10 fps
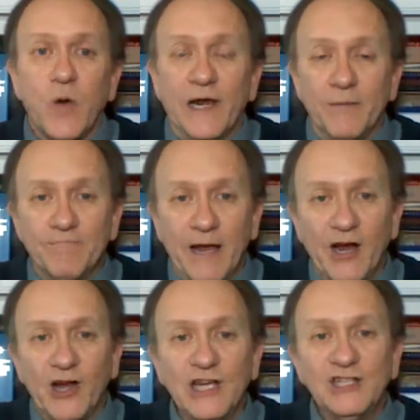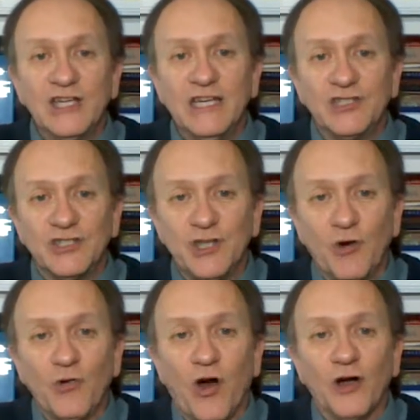When a marriage is
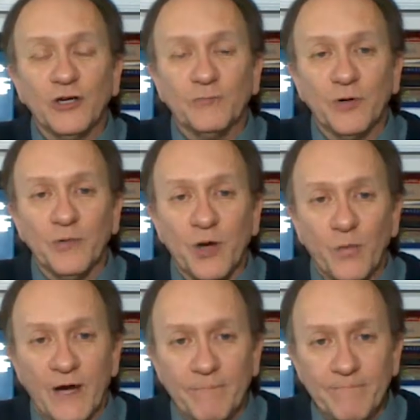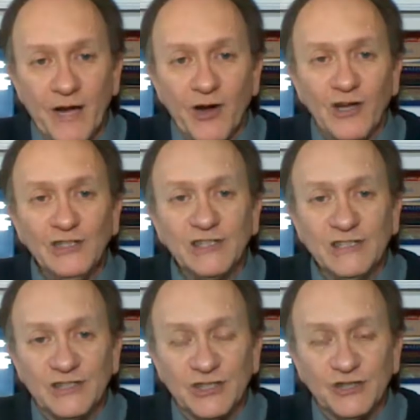no longer permanent, when a marriage
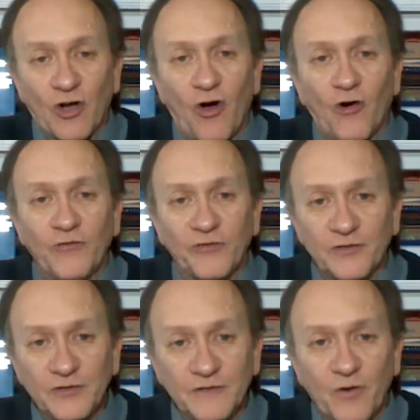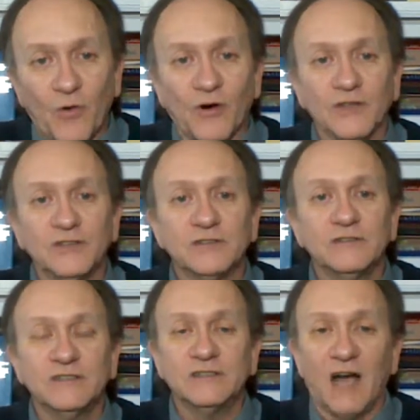is dissolved through divorce,
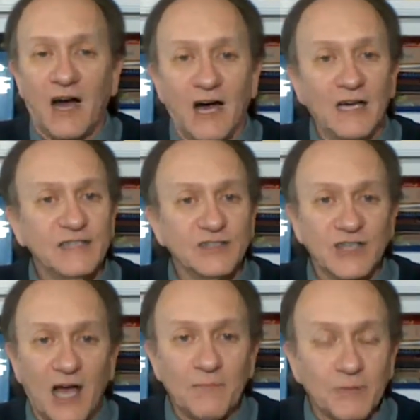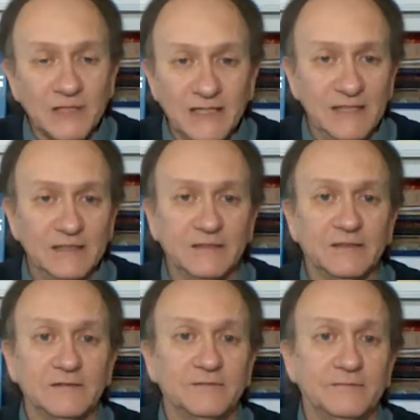God is not pleased.